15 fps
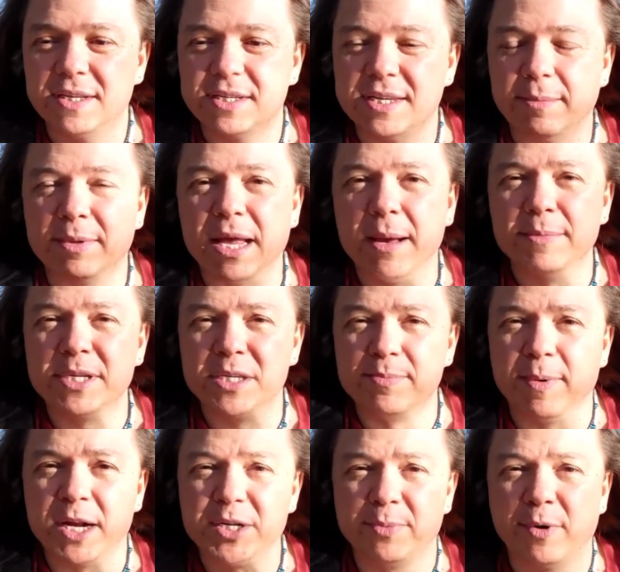Sometimes it's
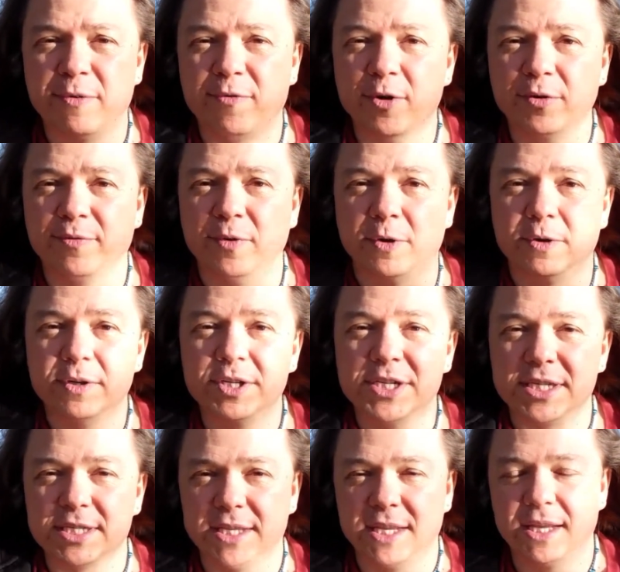much more fruitful.
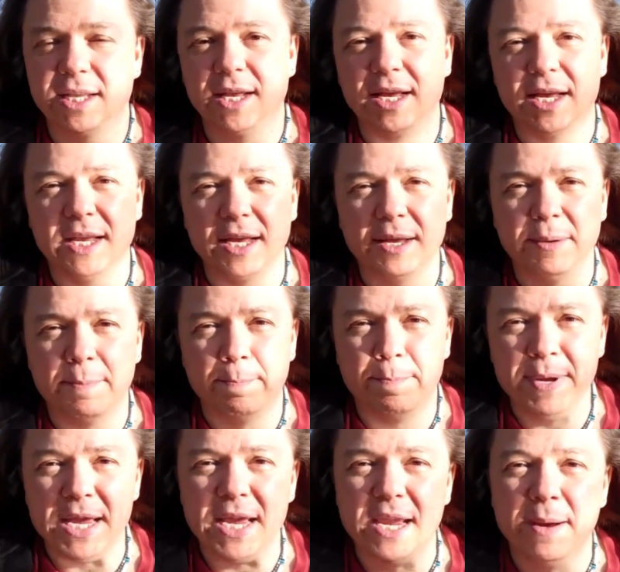Just
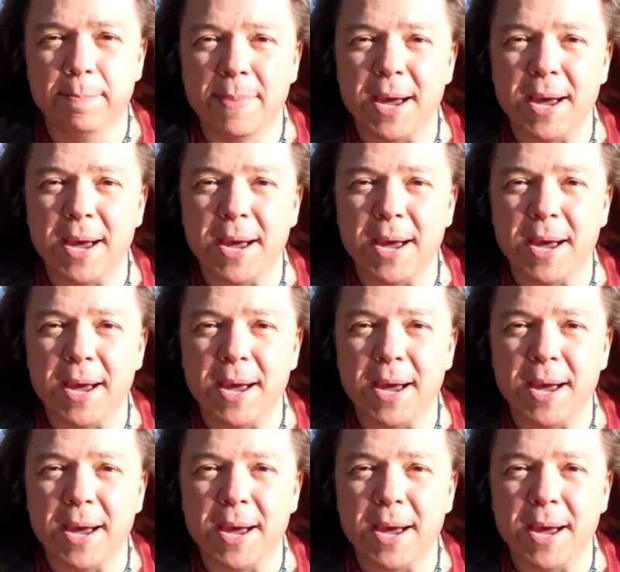being